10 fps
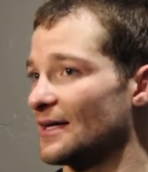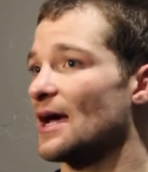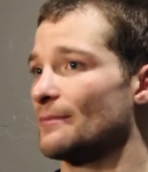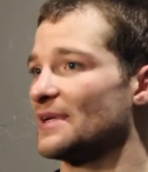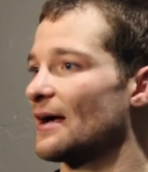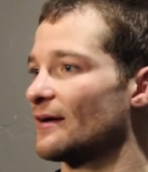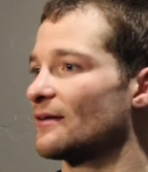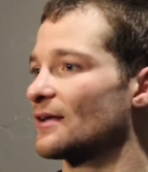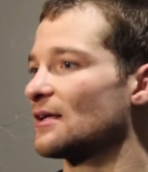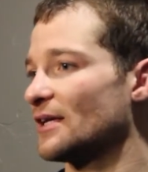He got me down
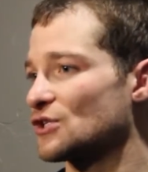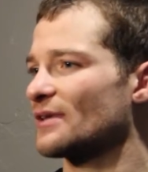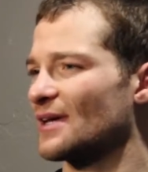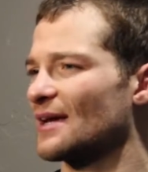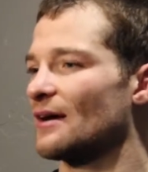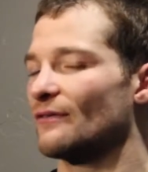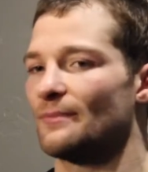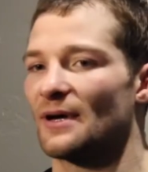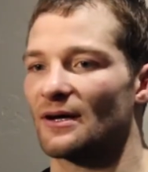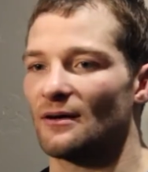out of the clinch. I think I got
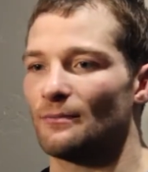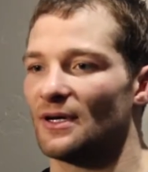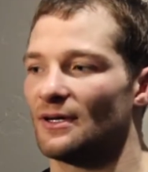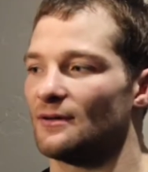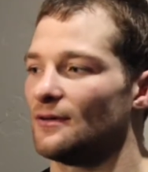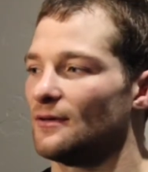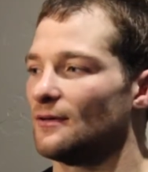right back up, but